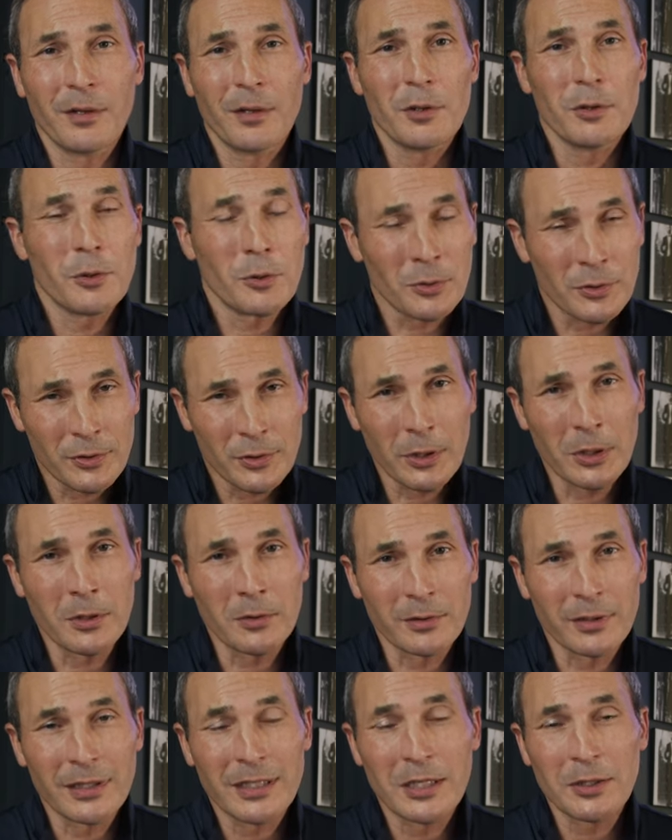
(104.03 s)
you'll
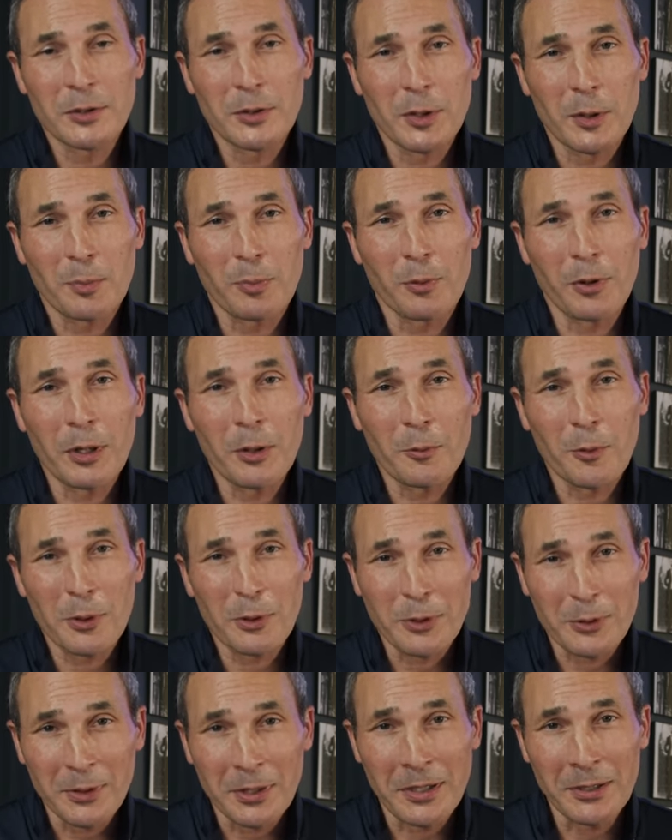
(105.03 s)
certainly get to the point where
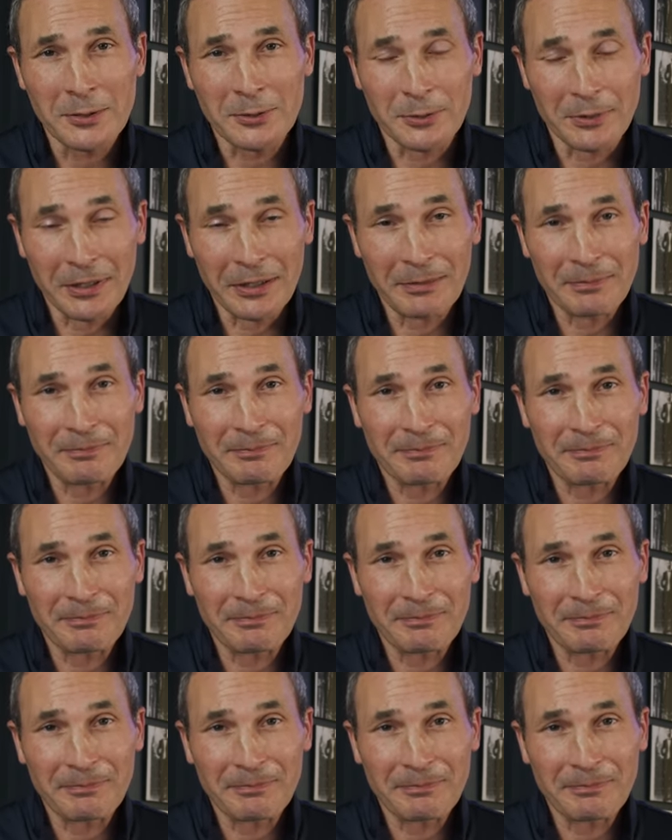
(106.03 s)
you're hungry.